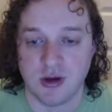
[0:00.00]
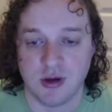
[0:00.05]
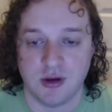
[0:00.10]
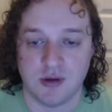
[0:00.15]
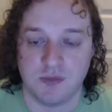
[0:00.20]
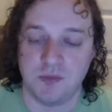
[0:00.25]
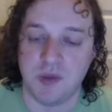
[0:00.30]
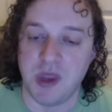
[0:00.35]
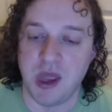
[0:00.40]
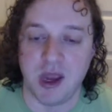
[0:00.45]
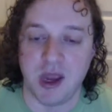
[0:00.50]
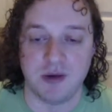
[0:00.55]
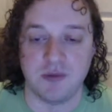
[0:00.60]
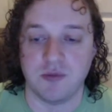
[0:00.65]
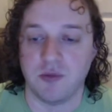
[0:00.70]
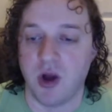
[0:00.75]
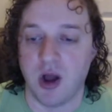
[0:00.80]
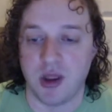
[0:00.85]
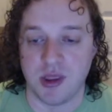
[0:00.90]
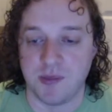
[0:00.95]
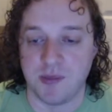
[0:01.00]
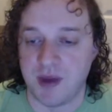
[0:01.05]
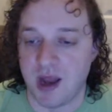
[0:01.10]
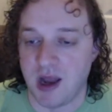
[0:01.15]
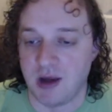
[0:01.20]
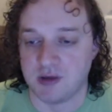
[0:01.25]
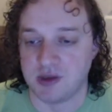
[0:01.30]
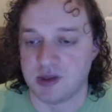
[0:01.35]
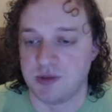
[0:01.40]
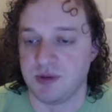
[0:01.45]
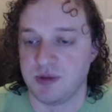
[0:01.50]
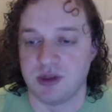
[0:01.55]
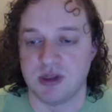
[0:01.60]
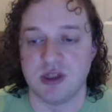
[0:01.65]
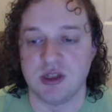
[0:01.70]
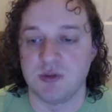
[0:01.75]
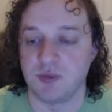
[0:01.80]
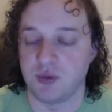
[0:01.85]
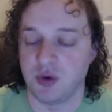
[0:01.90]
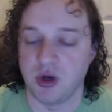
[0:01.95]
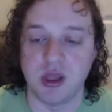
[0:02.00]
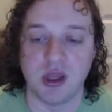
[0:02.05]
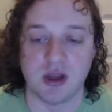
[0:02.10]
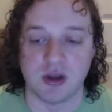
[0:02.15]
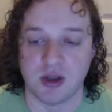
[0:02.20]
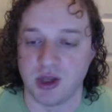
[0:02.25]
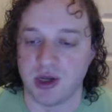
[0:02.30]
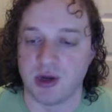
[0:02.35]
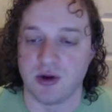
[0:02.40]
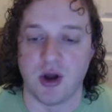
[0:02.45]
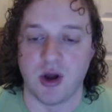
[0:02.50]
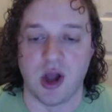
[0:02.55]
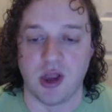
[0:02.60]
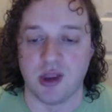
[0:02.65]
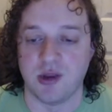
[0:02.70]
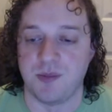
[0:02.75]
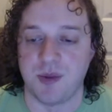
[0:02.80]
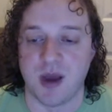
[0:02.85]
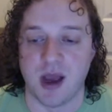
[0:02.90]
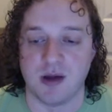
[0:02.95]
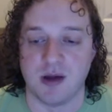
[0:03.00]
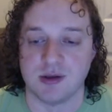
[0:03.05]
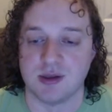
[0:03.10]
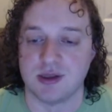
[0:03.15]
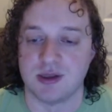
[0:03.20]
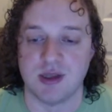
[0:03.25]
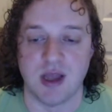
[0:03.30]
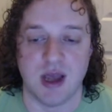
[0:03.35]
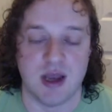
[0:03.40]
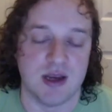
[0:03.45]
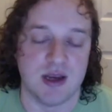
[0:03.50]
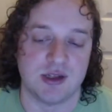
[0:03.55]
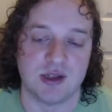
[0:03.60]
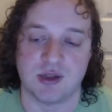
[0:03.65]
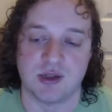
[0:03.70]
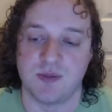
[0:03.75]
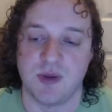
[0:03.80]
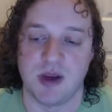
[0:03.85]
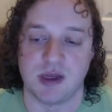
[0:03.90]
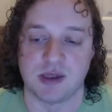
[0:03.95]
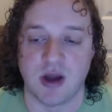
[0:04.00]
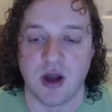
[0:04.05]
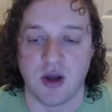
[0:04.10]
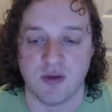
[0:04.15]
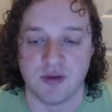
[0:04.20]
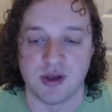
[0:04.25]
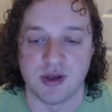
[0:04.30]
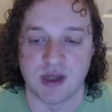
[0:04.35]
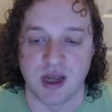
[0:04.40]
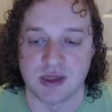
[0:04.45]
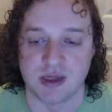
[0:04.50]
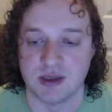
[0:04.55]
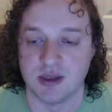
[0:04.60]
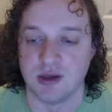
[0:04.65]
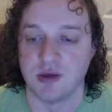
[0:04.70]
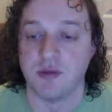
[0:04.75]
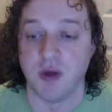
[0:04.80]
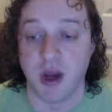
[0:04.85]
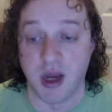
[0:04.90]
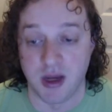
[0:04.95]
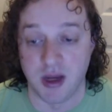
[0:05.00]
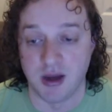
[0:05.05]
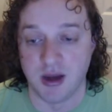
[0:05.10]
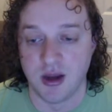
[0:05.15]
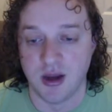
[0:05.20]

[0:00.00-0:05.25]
than on the pounce. Because it's pretty clear on the pounce that it just makes all the attacks in the Rake.